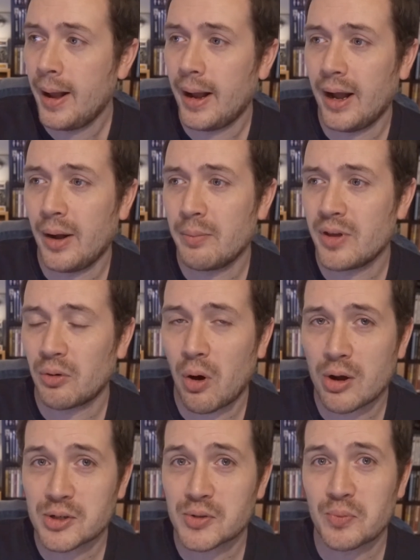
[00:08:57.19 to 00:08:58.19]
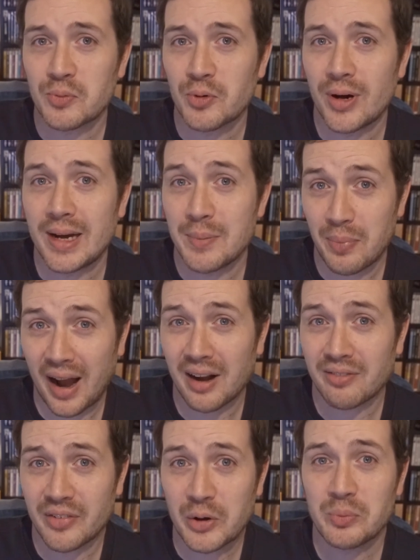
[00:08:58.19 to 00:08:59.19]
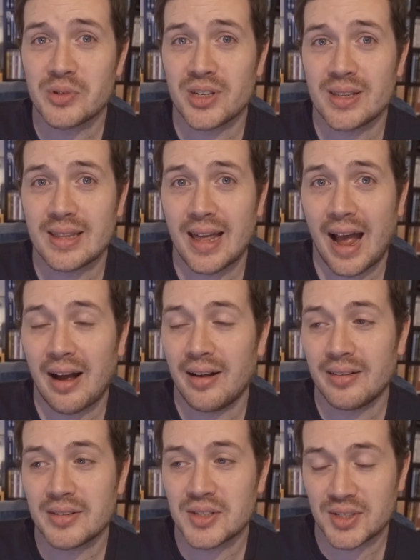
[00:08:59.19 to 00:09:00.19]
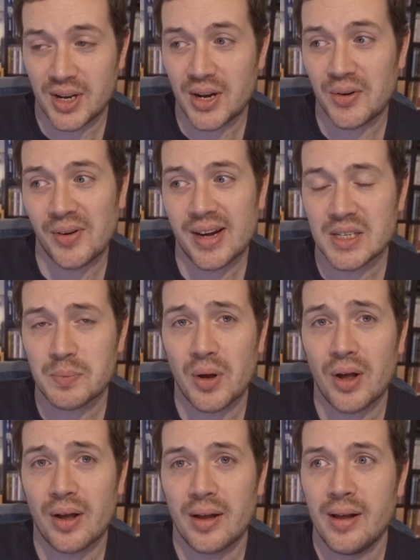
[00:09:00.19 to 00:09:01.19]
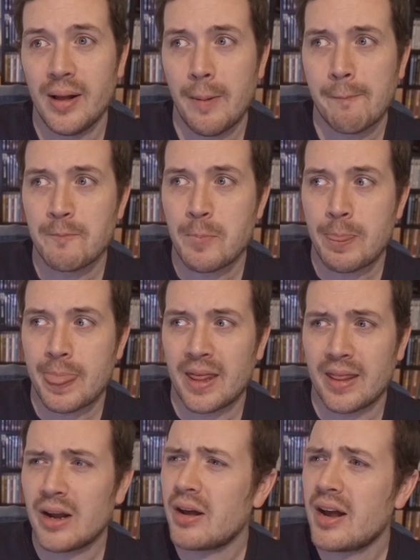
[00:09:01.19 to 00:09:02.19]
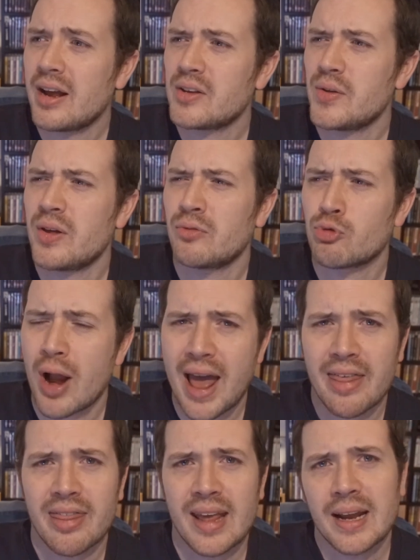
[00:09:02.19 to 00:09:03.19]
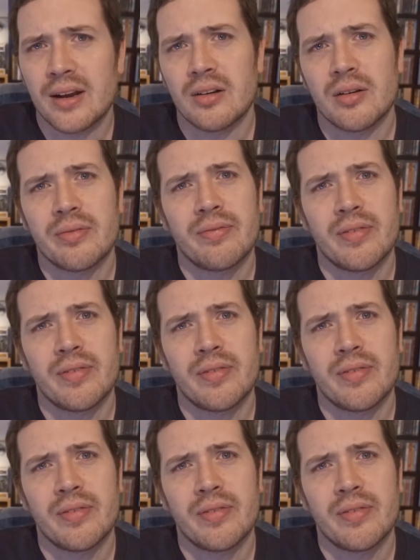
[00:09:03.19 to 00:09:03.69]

There are some really bad films in that series, but they're a rare thing in a